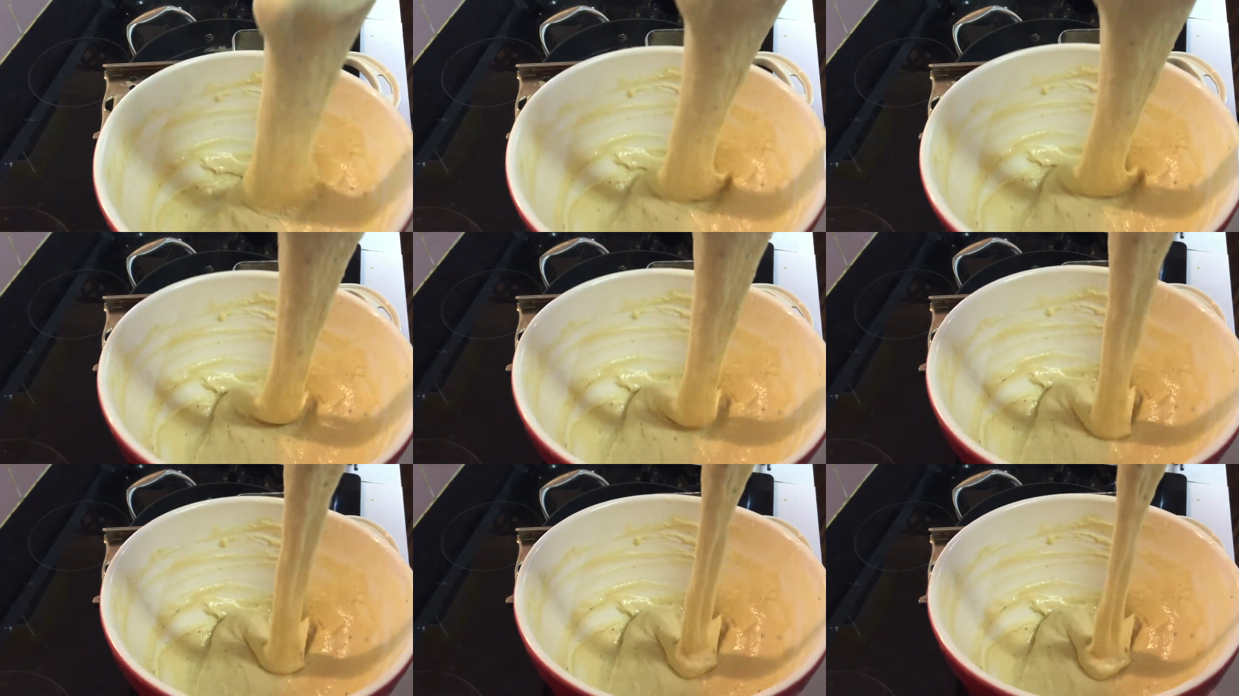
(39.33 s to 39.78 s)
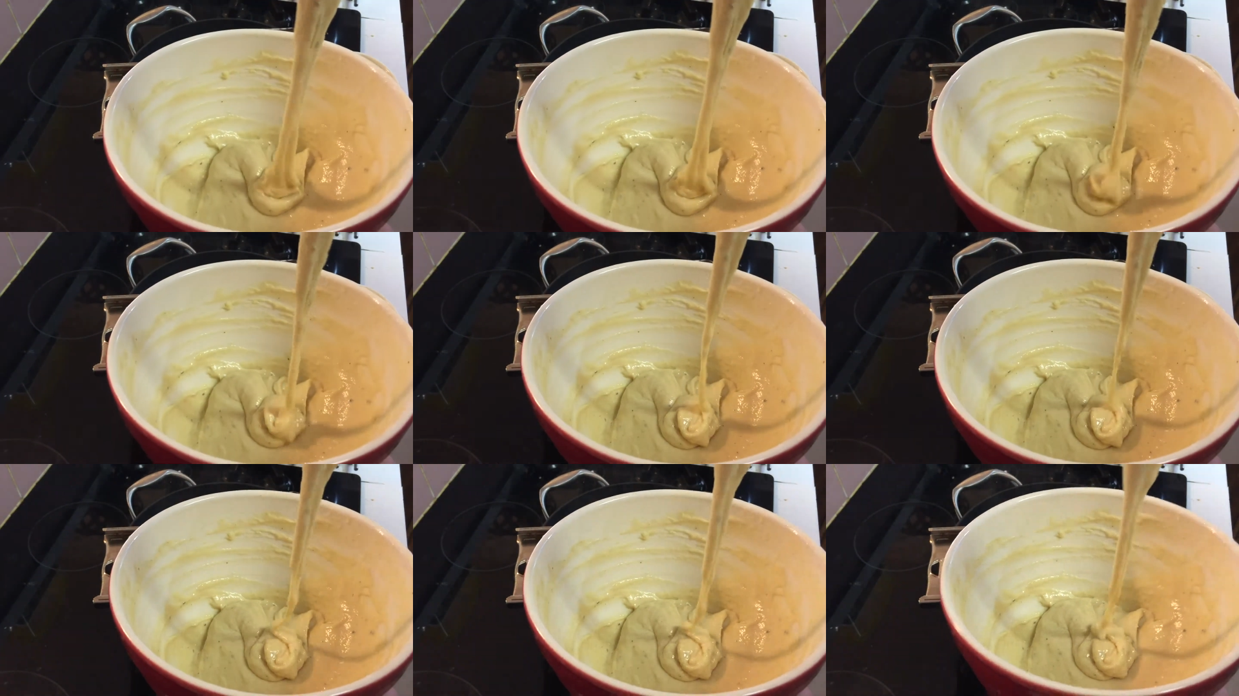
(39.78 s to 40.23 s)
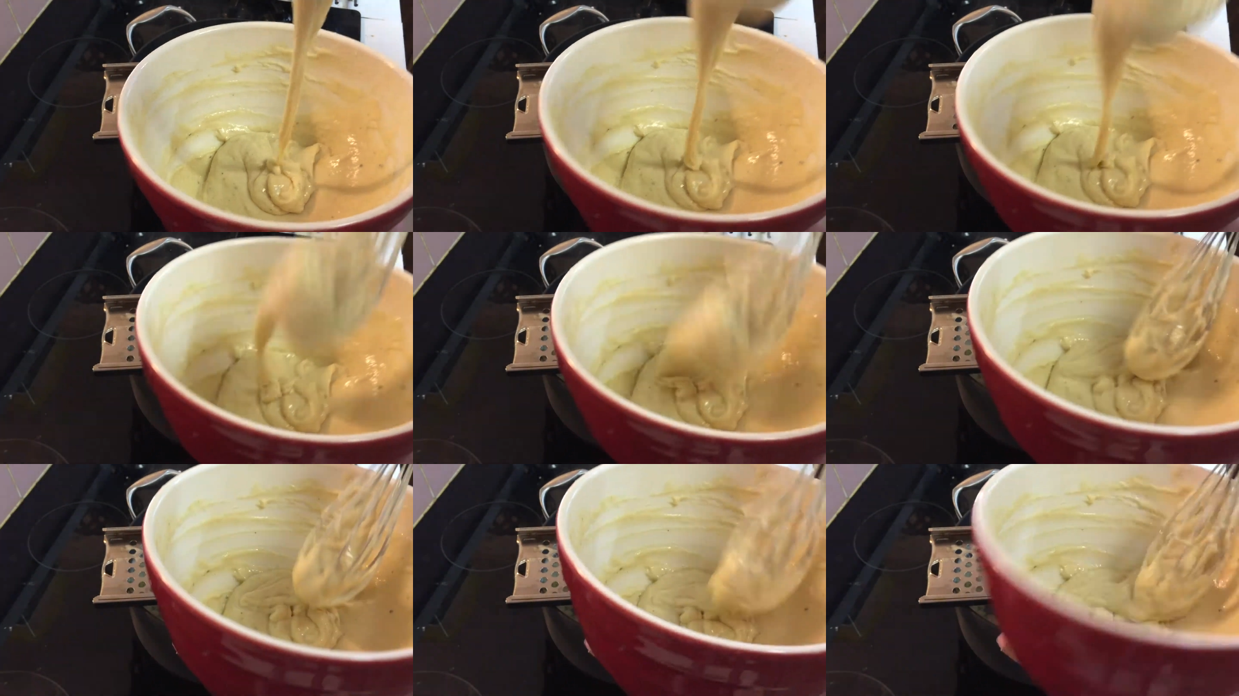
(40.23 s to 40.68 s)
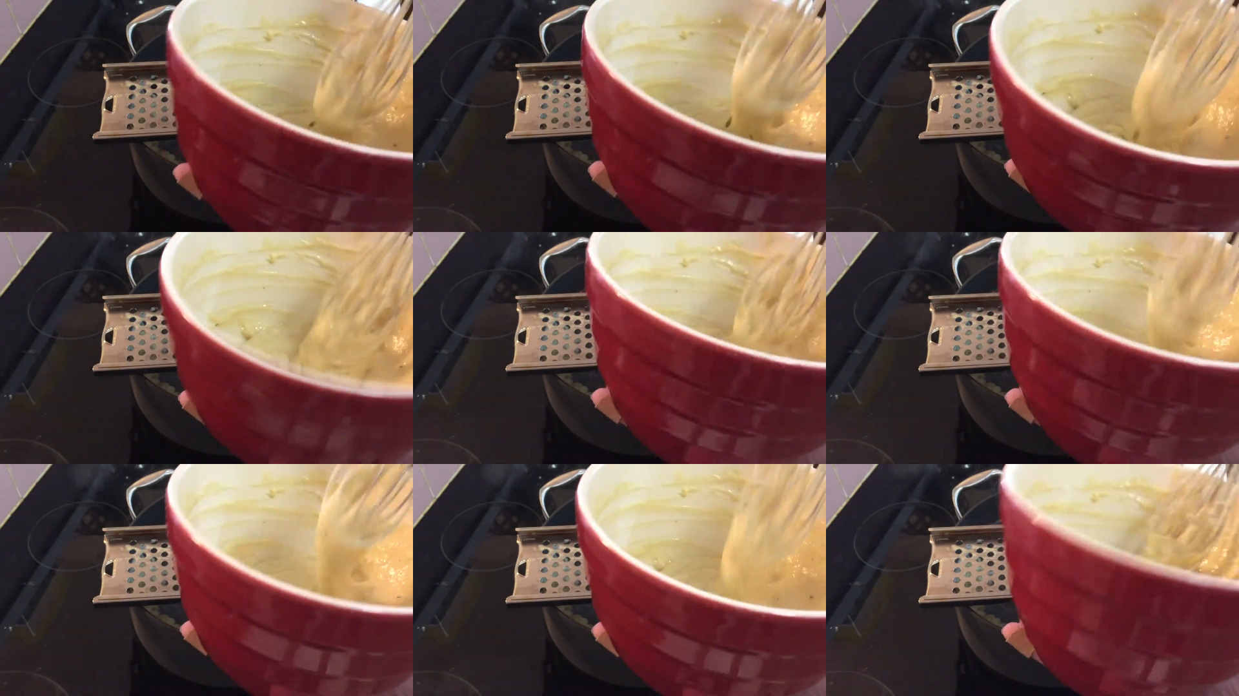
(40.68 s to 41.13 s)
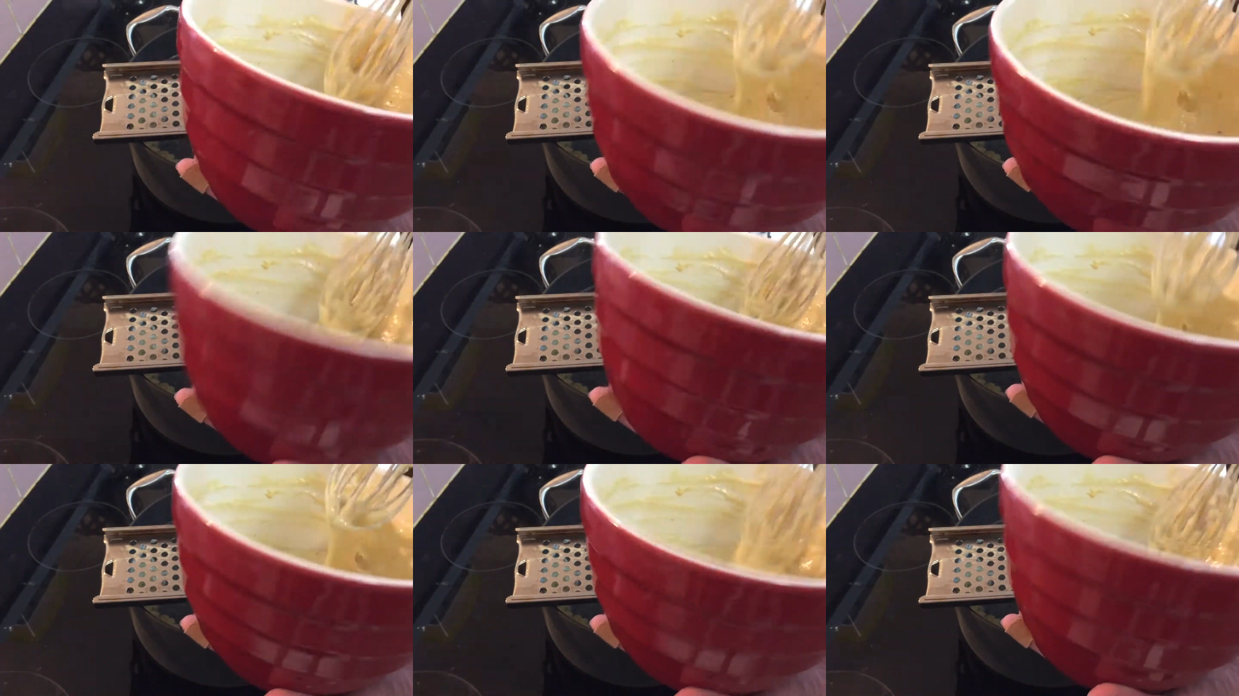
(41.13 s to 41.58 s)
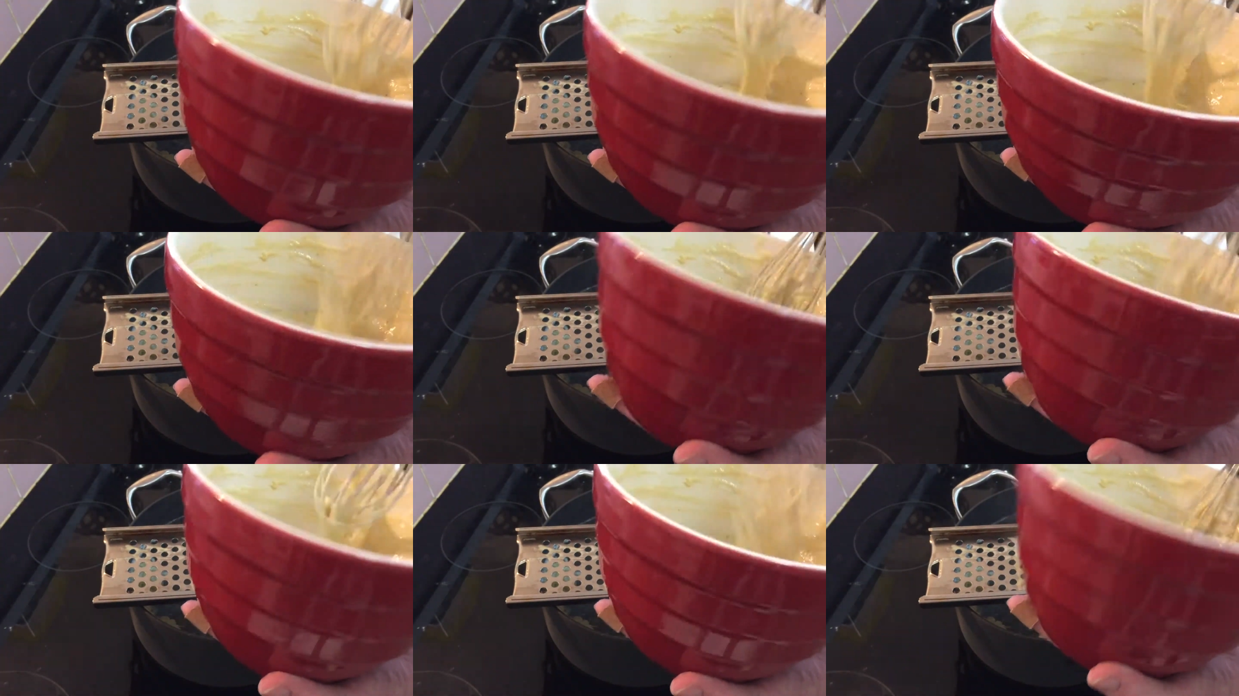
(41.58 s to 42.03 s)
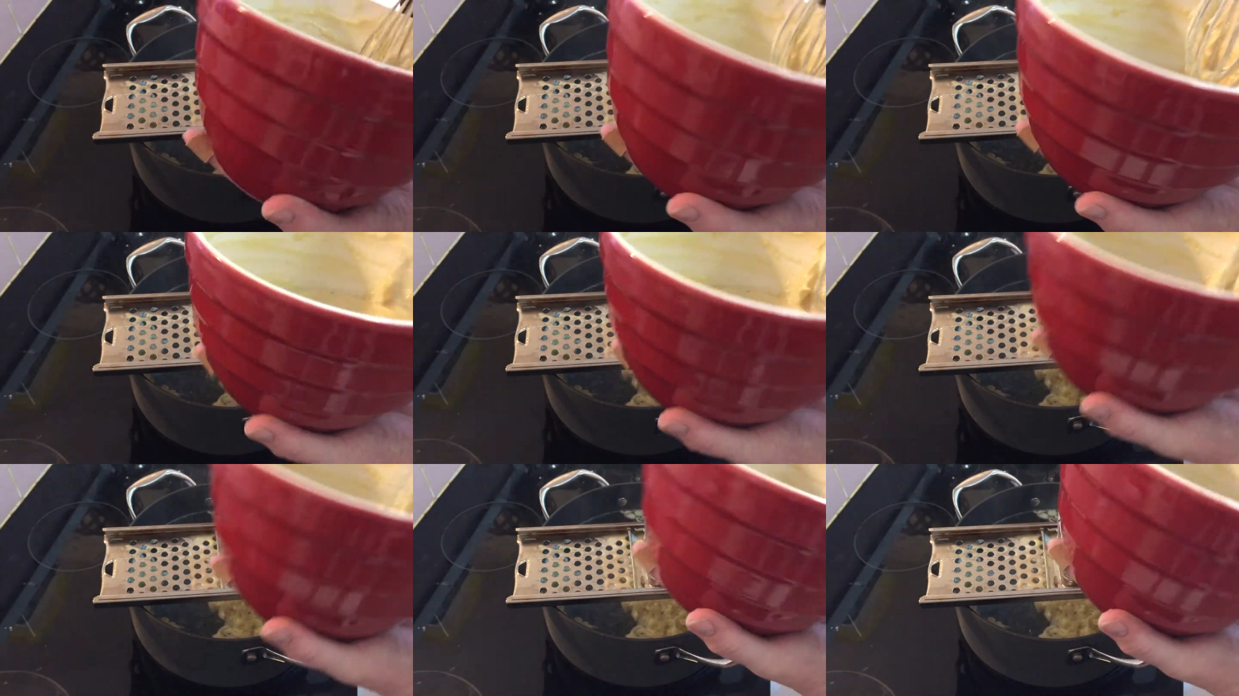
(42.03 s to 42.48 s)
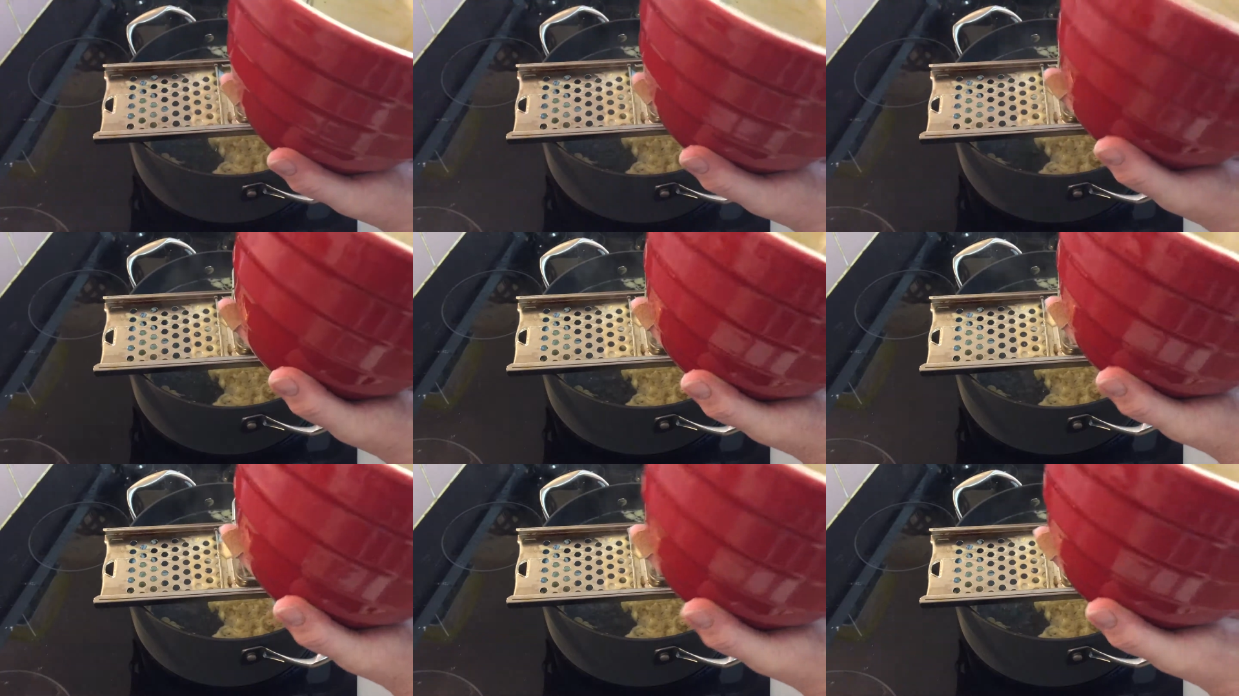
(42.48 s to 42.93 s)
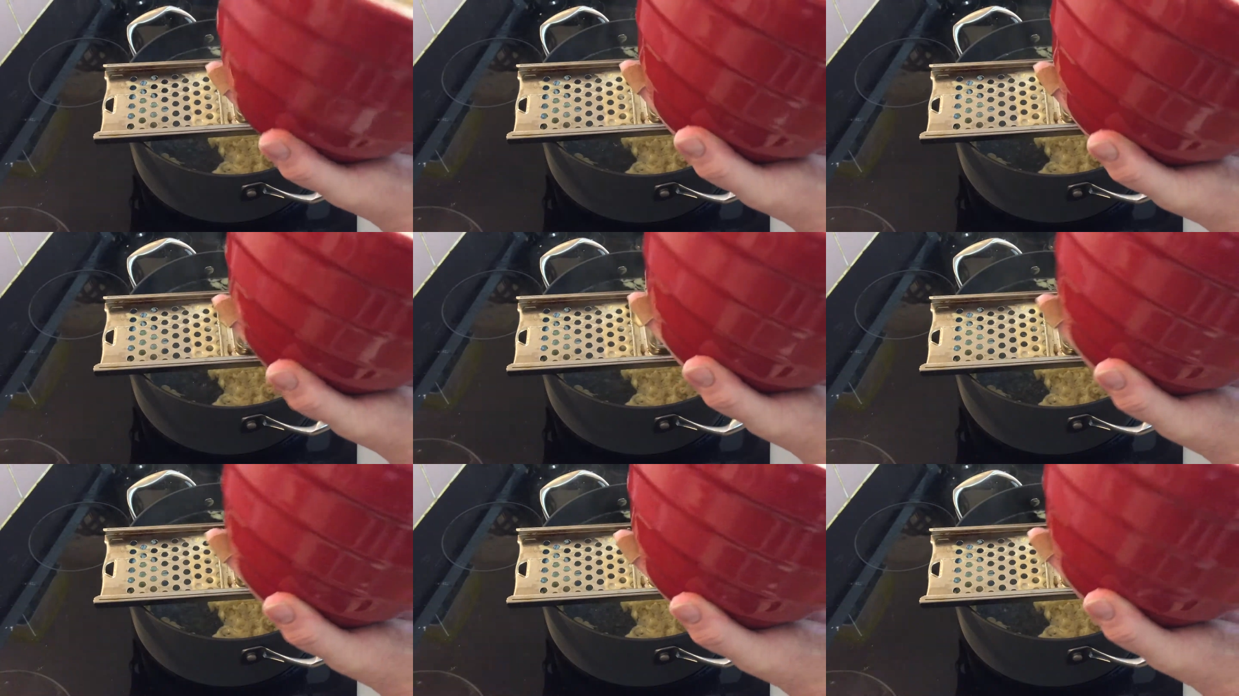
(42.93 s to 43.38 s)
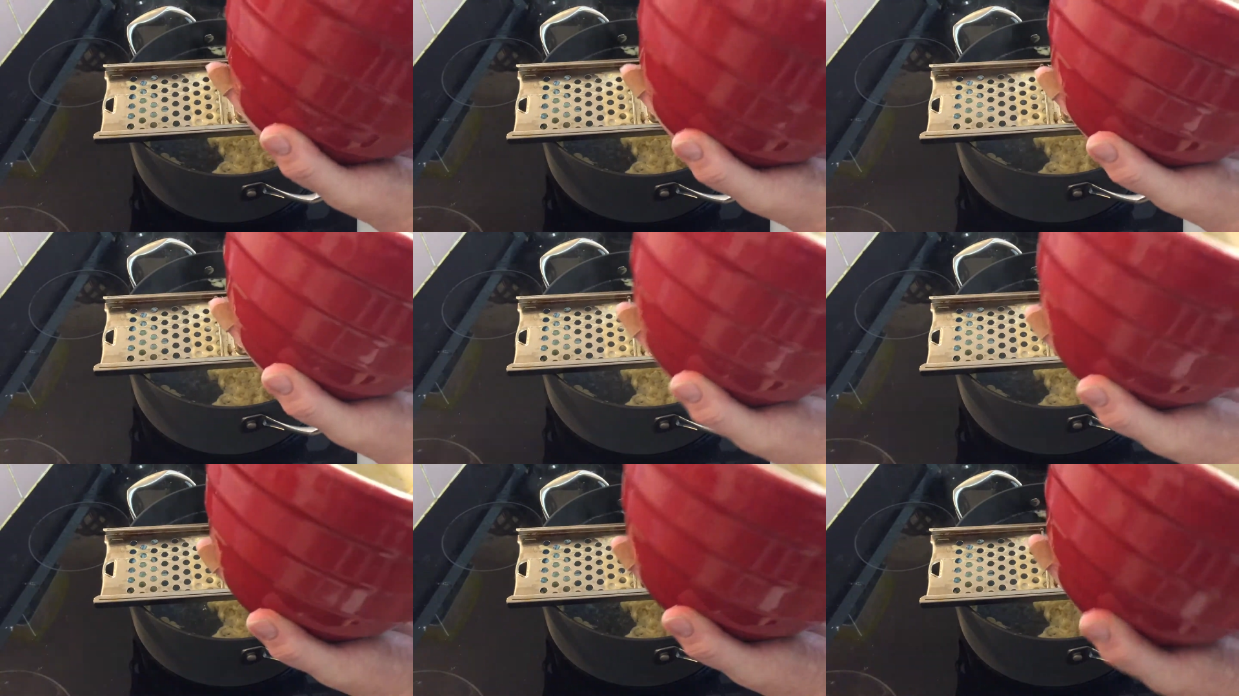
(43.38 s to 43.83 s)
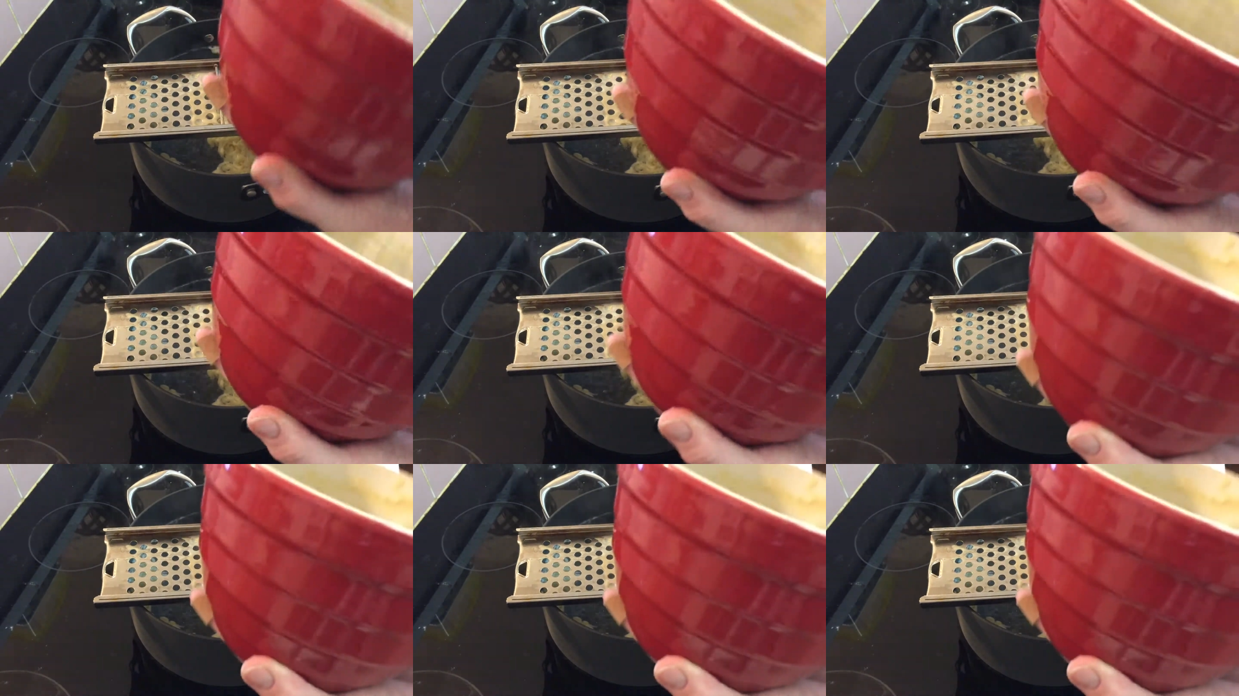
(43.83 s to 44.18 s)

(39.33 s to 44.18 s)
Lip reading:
Nobody's mouth can be seen.